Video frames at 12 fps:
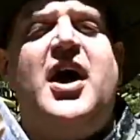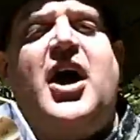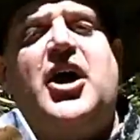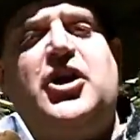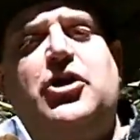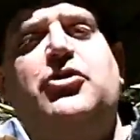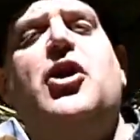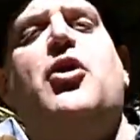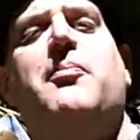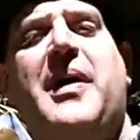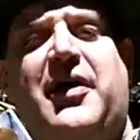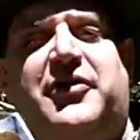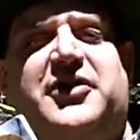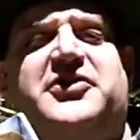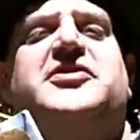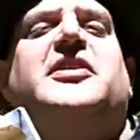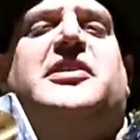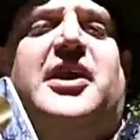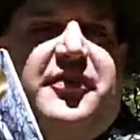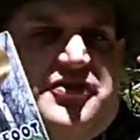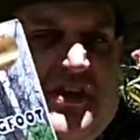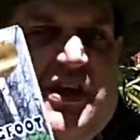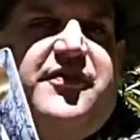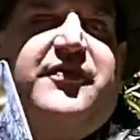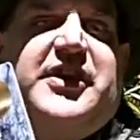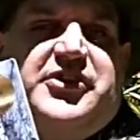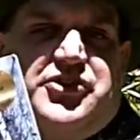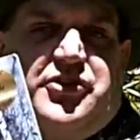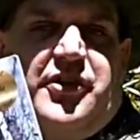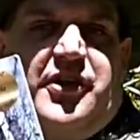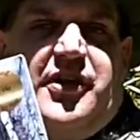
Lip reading: and you know Mountainous loves the adventure.